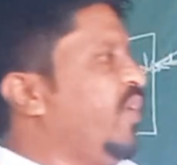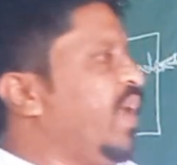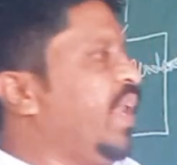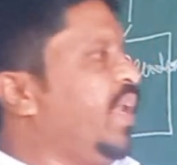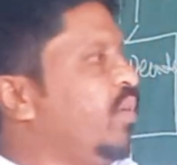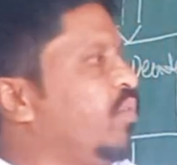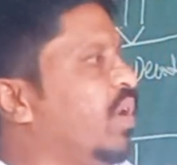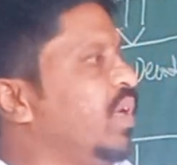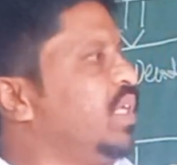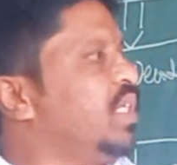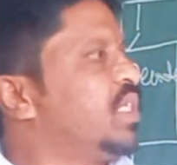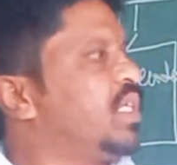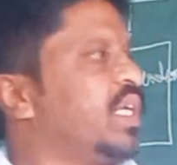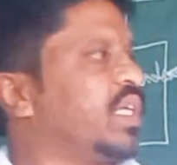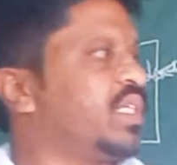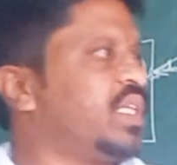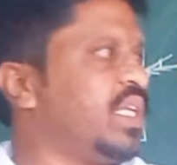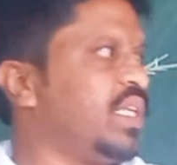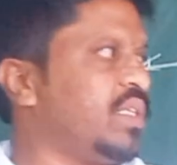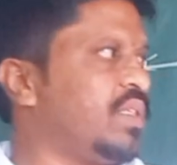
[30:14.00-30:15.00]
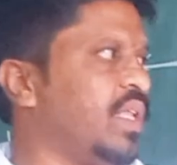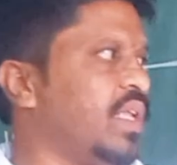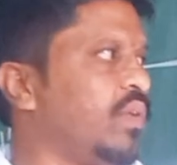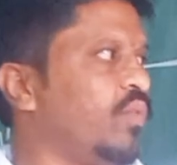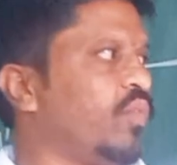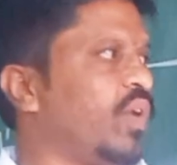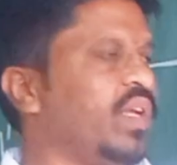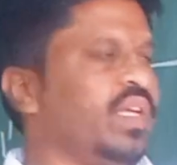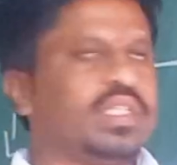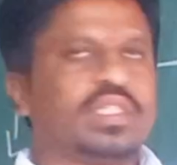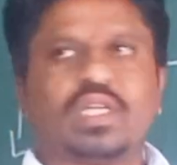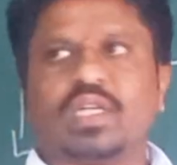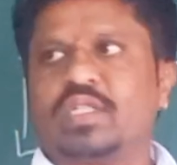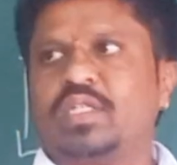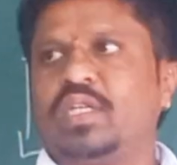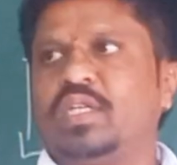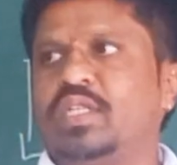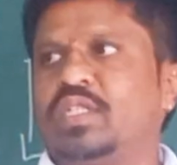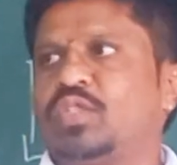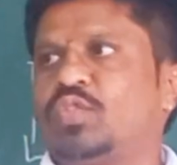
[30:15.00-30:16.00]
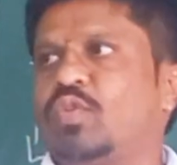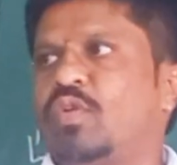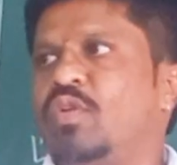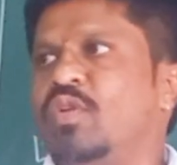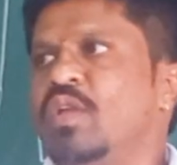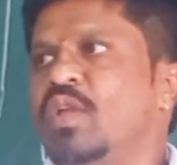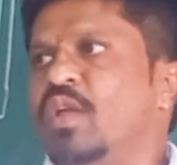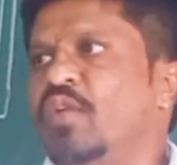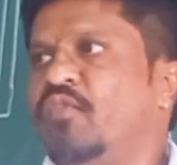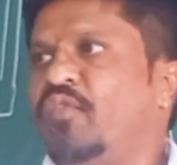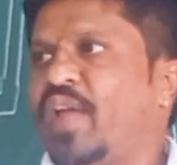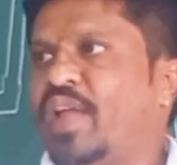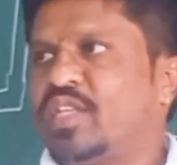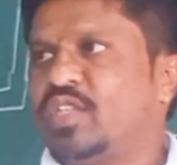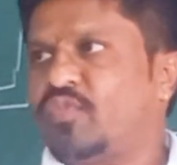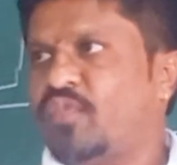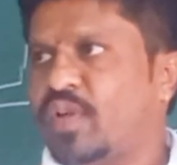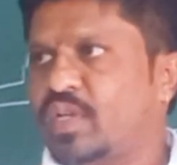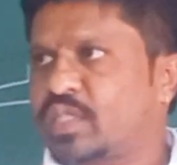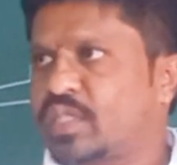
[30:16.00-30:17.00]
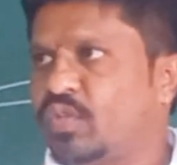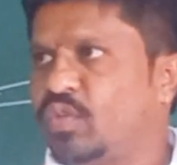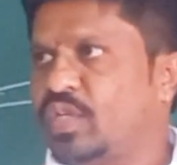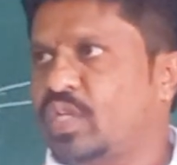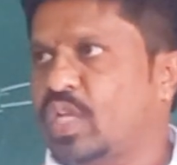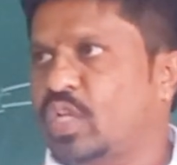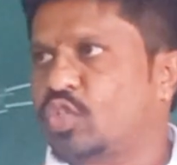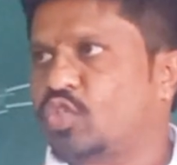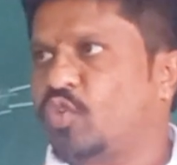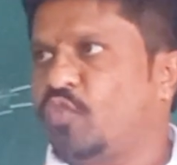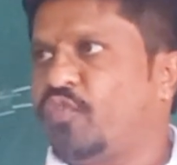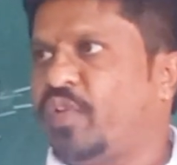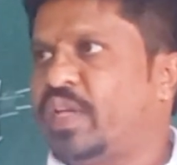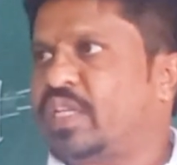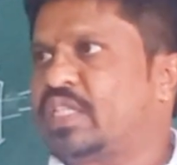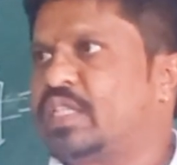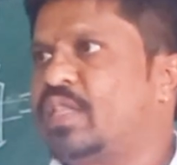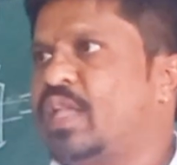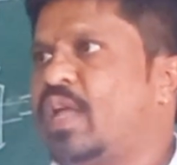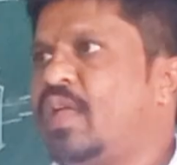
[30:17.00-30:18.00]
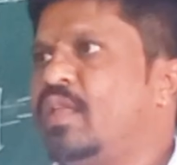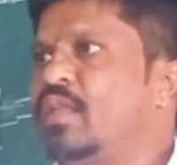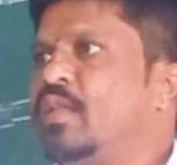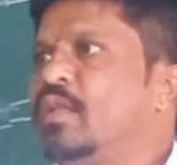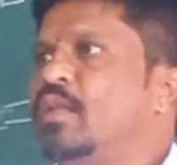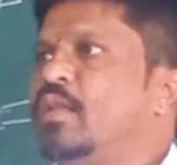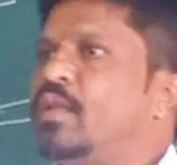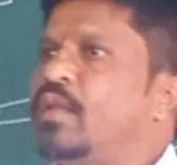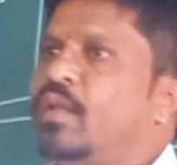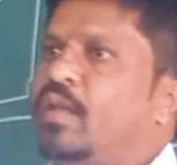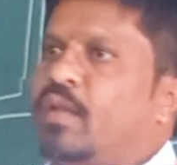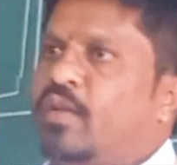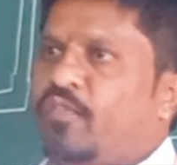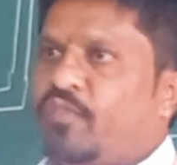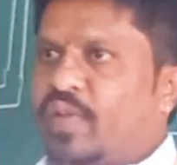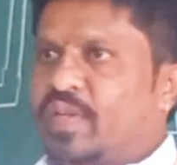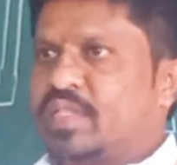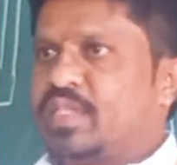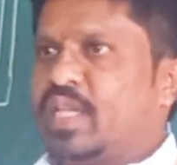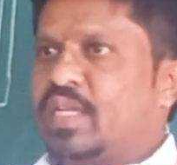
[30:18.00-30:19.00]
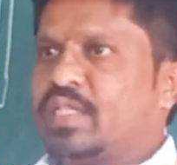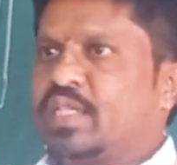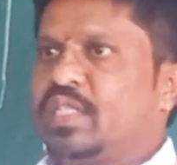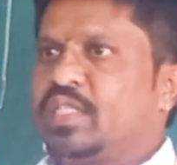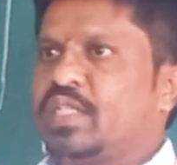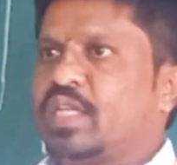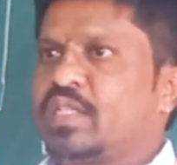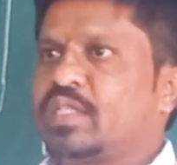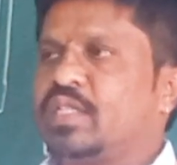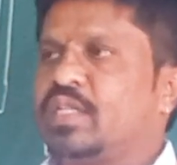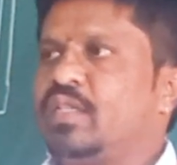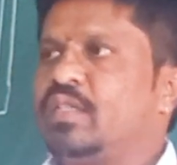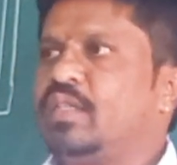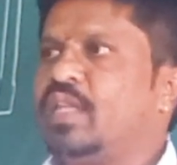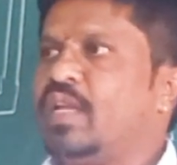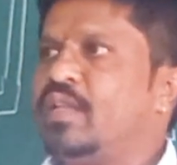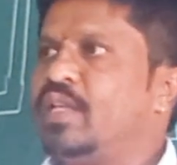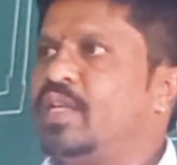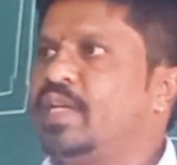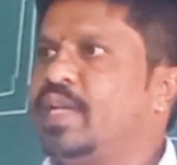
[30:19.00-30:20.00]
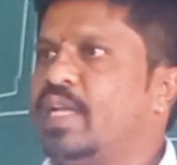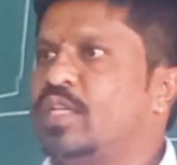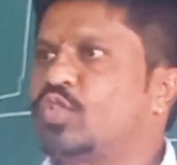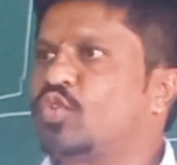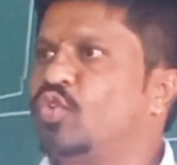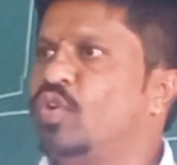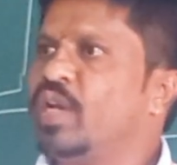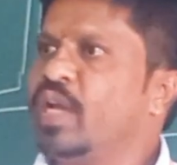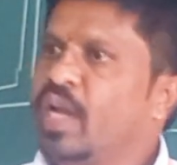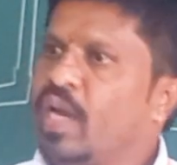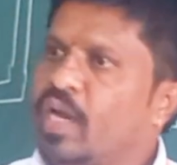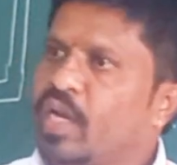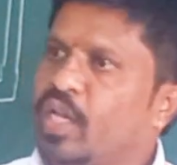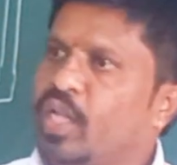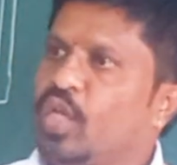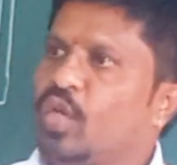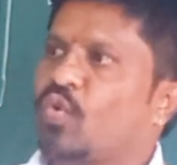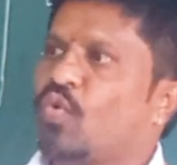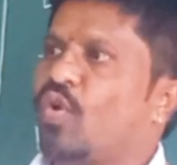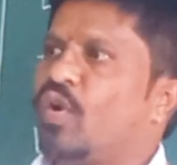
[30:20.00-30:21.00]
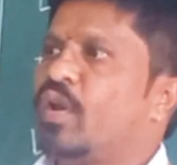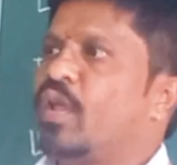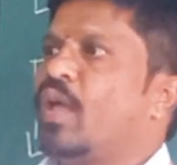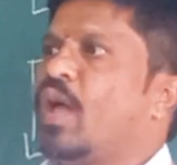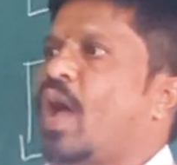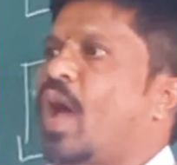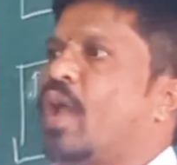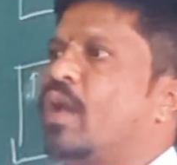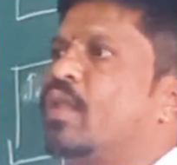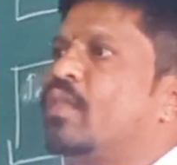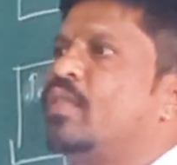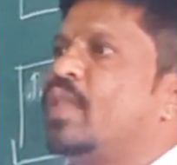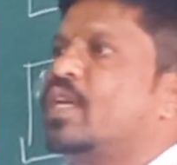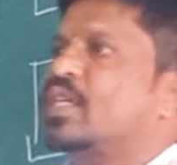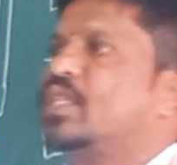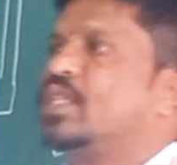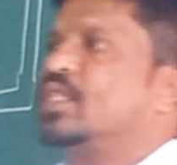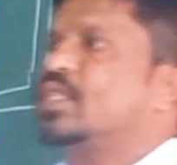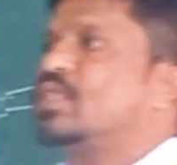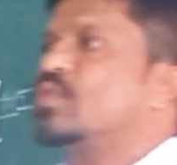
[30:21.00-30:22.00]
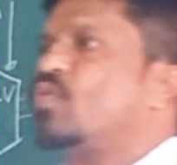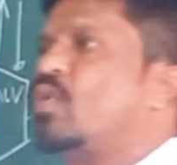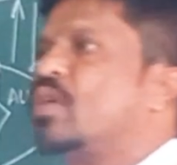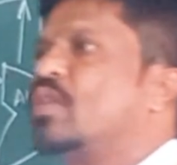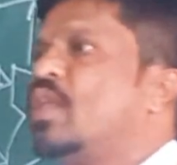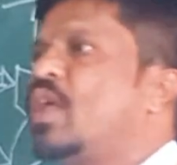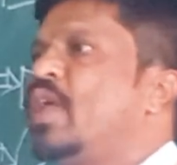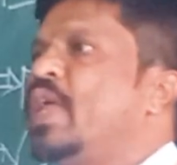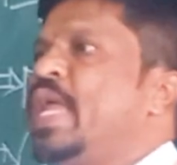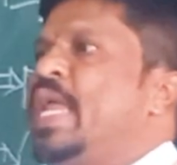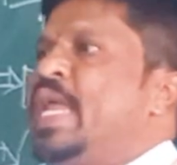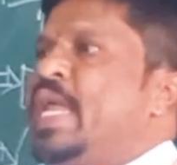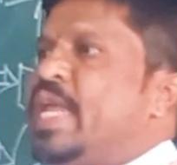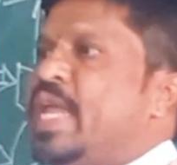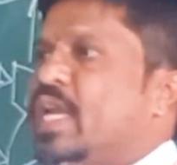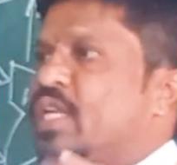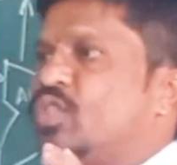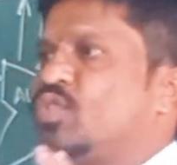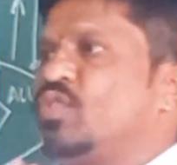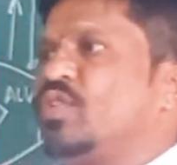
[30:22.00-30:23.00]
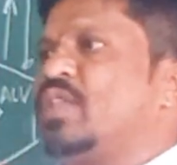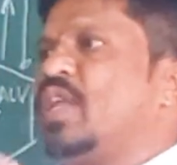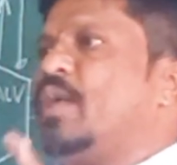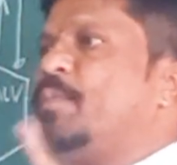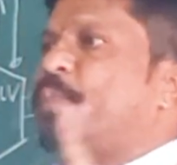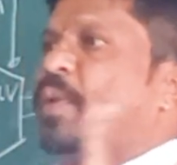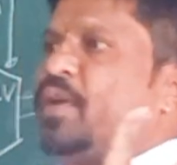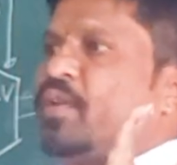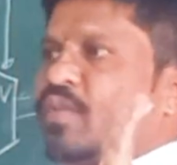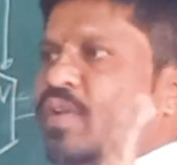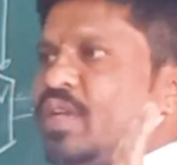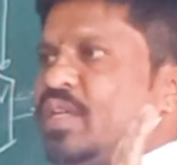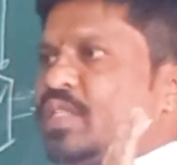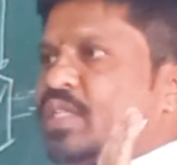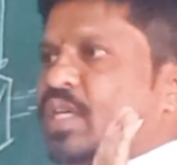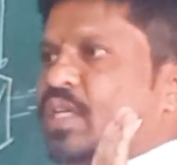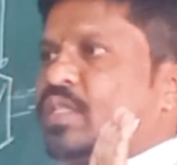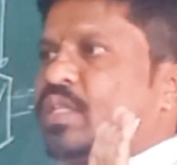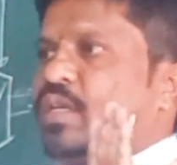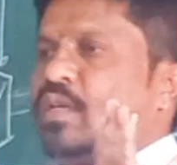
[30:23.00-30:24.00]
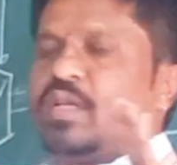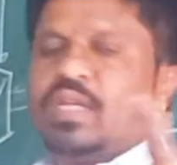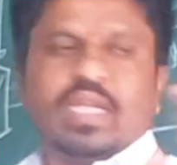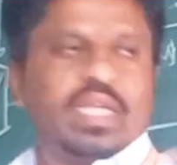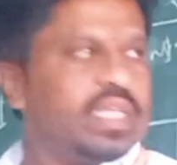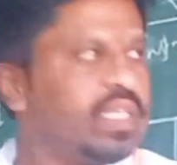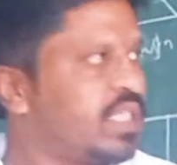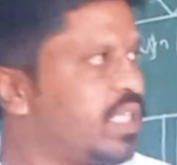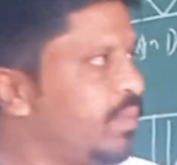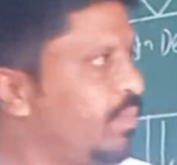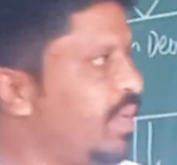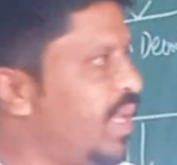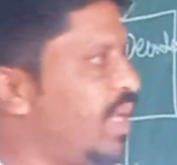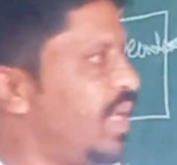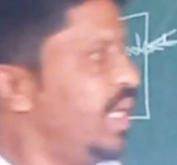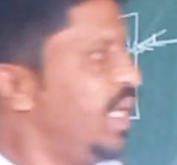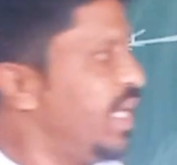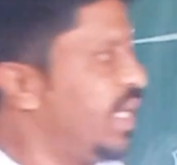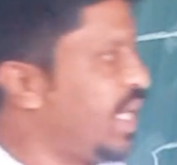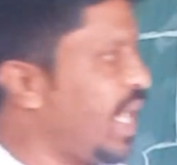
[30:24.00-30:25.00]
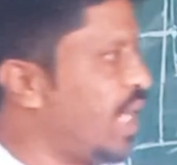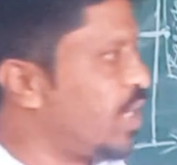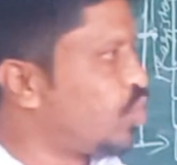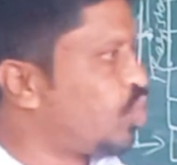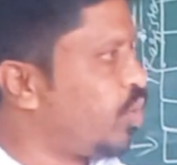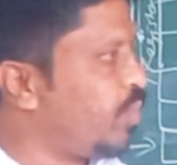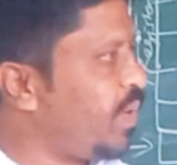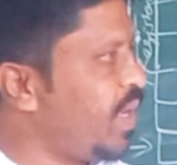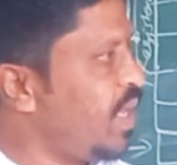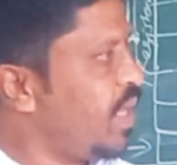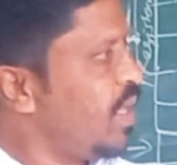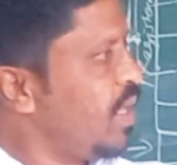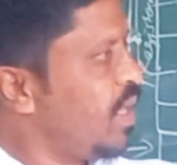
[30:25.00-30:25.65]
any one instruction is there, one instruction is to fetch. First it has to fetch the instruction, then it has to decode, and next is for the execute that particular instruction. Similarly, it has to be